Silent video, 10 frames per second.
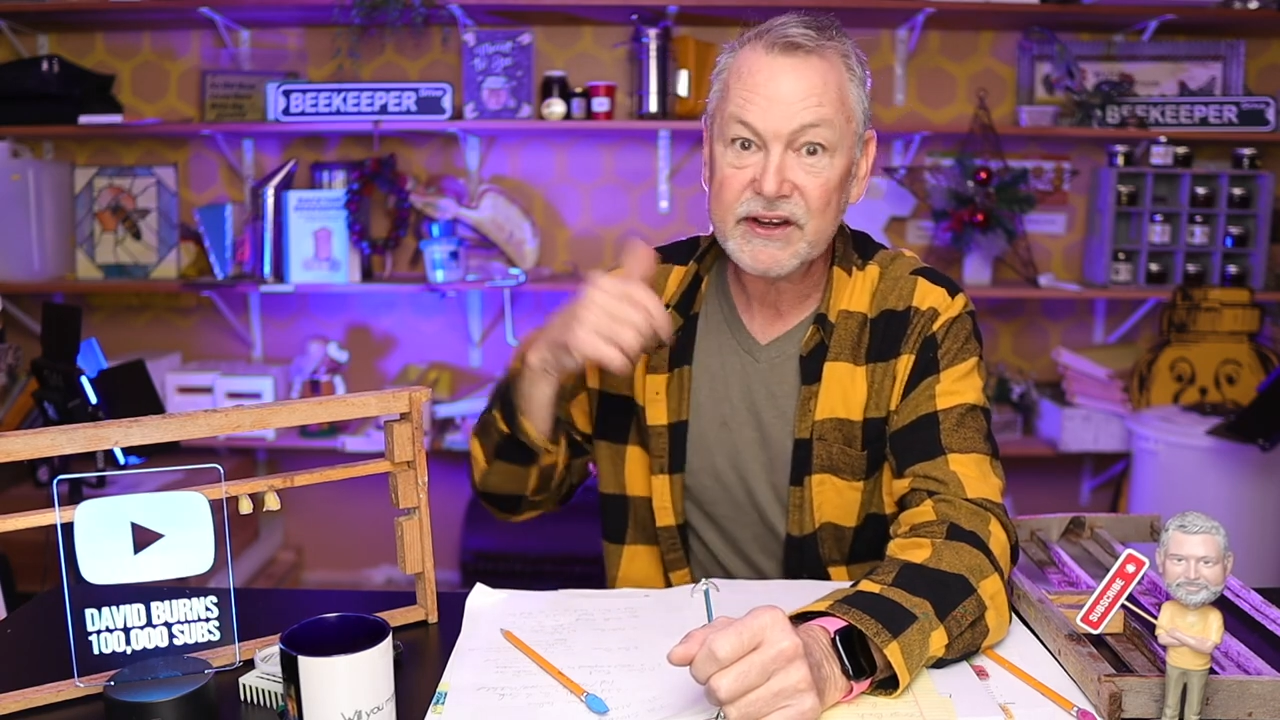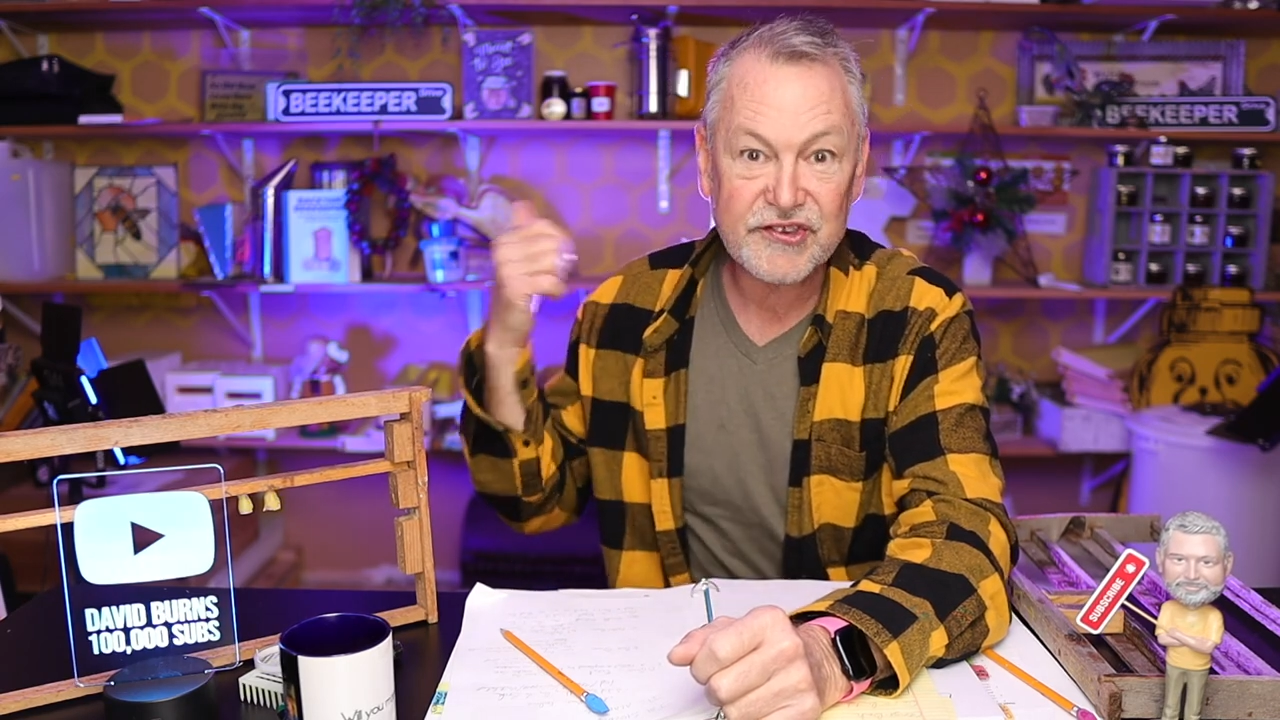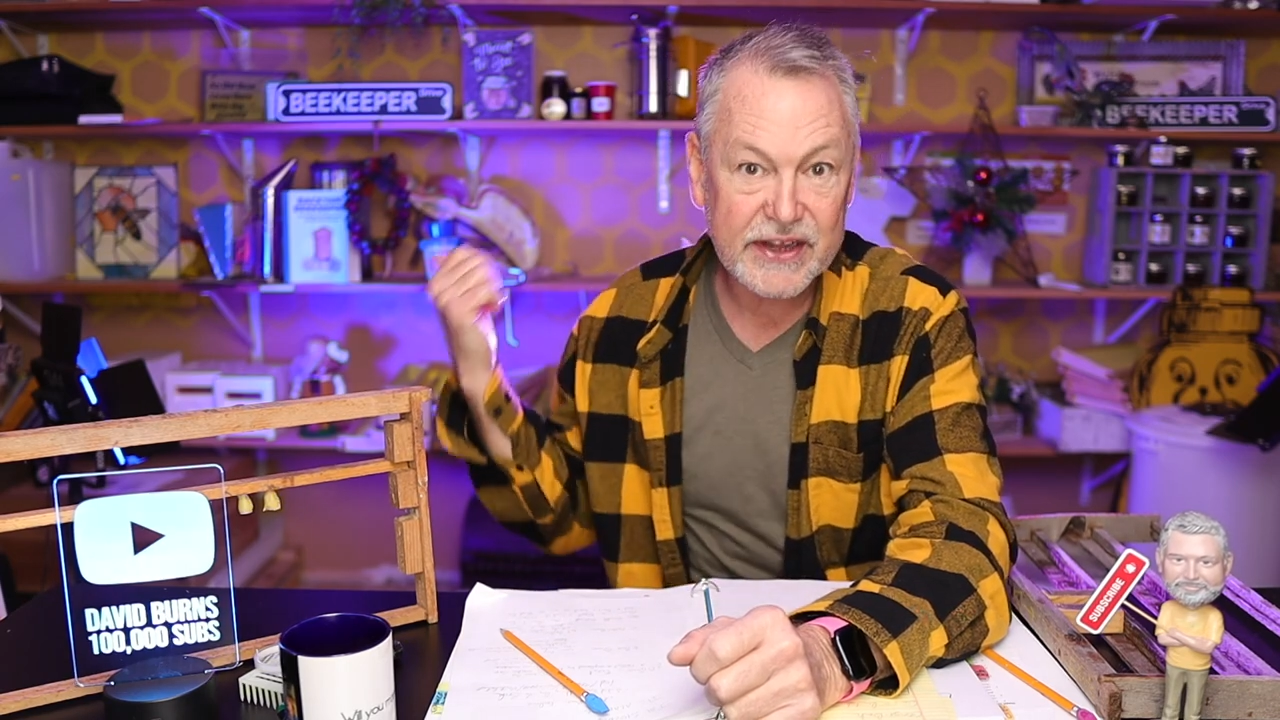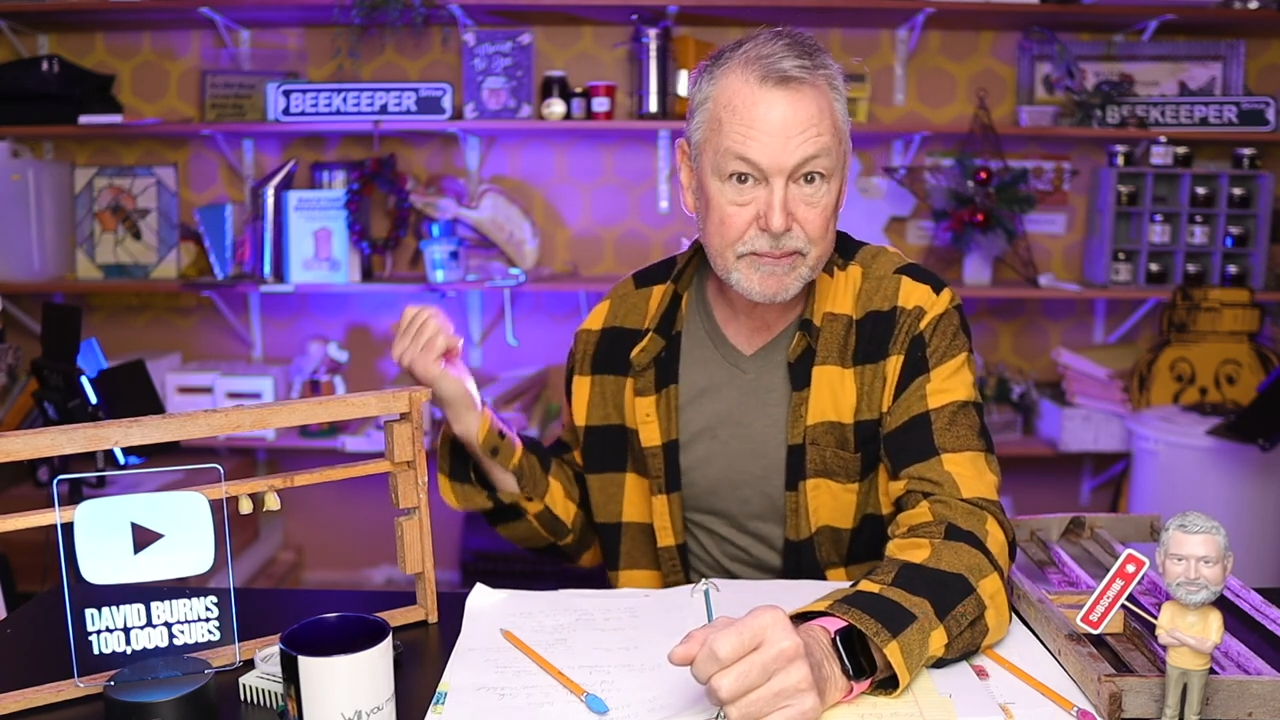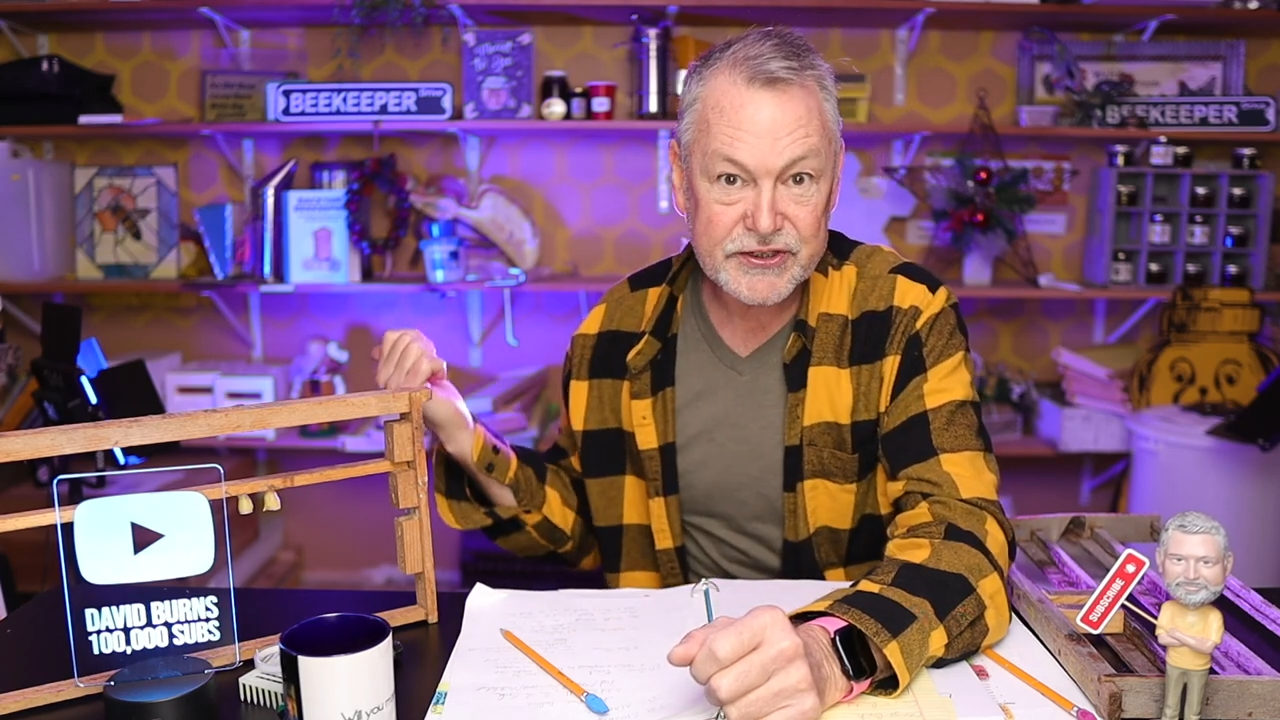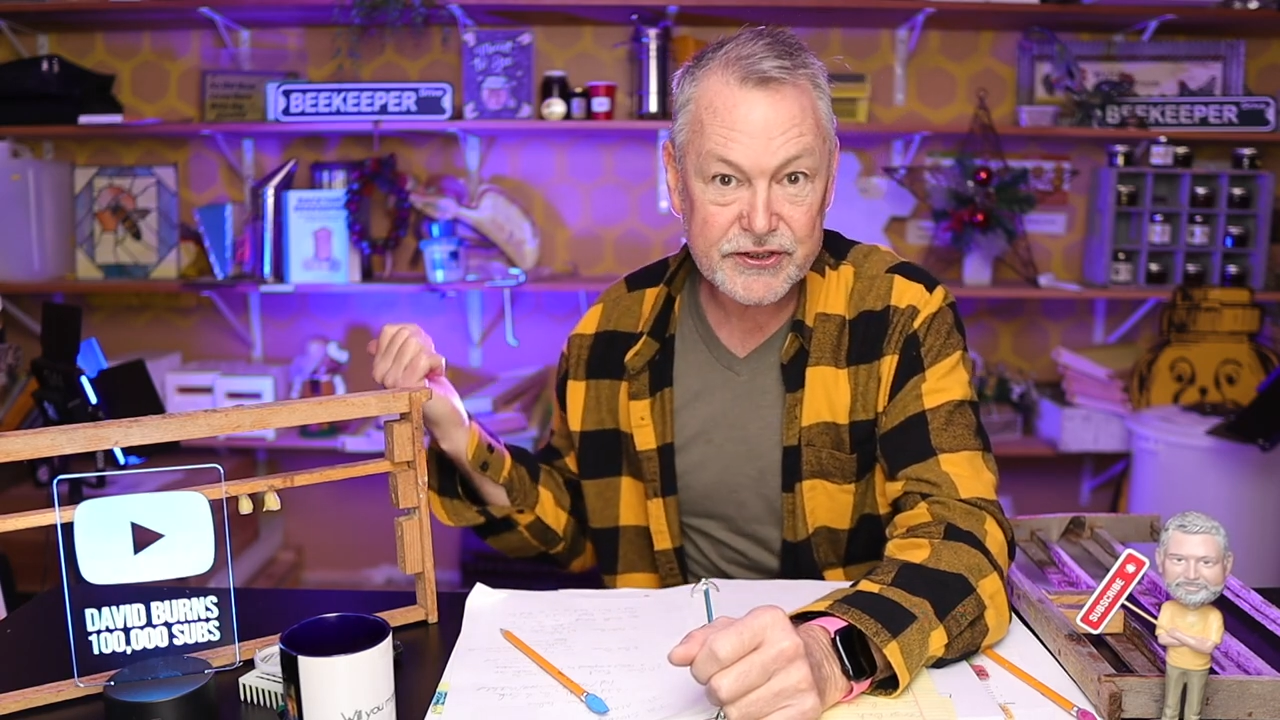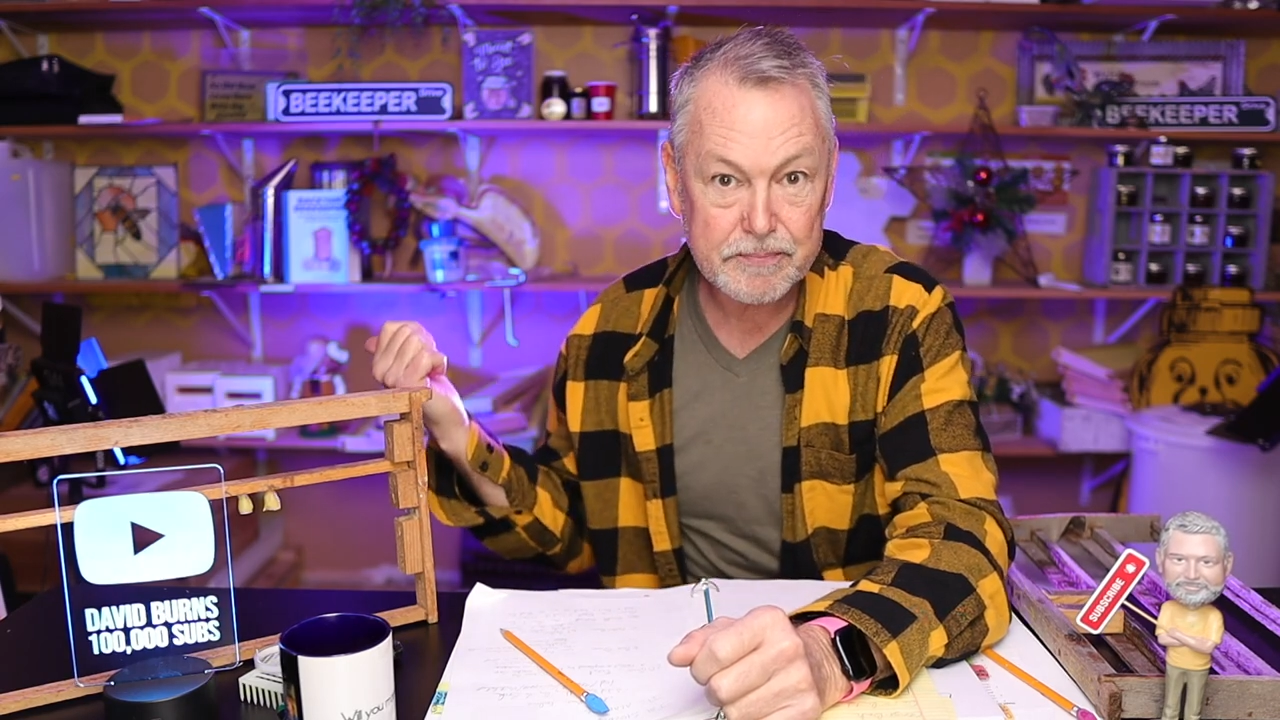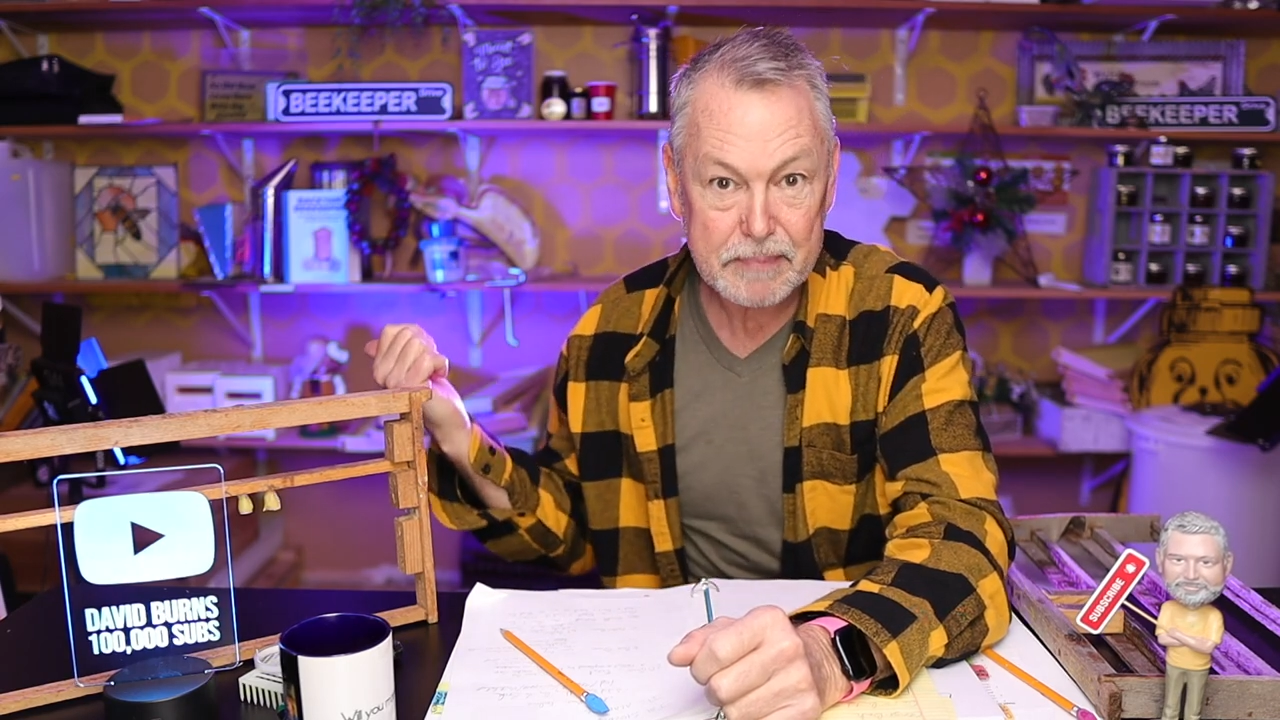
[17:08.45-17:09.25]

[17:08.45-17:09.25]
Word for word: accept your